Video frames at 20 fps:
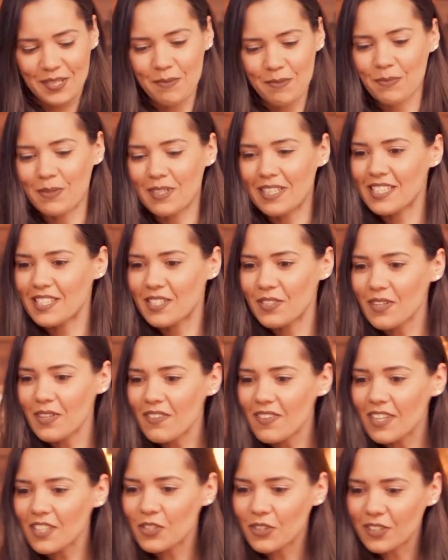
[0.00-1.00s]
or
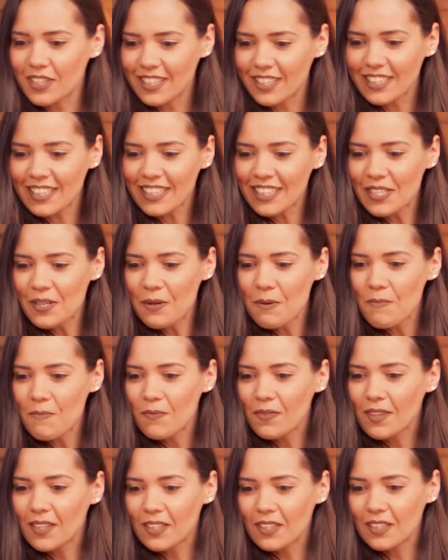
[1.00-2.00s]
simply ask for low
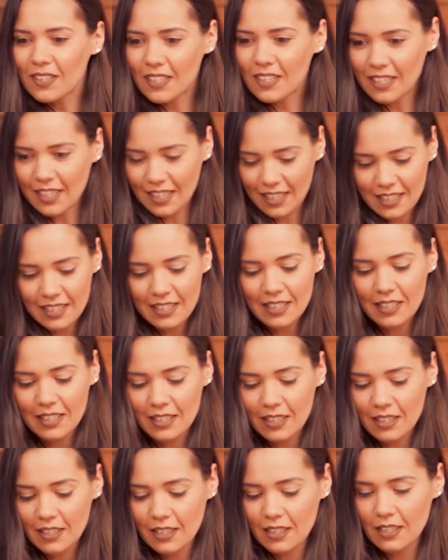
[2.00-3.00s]
salt and low fat dishes.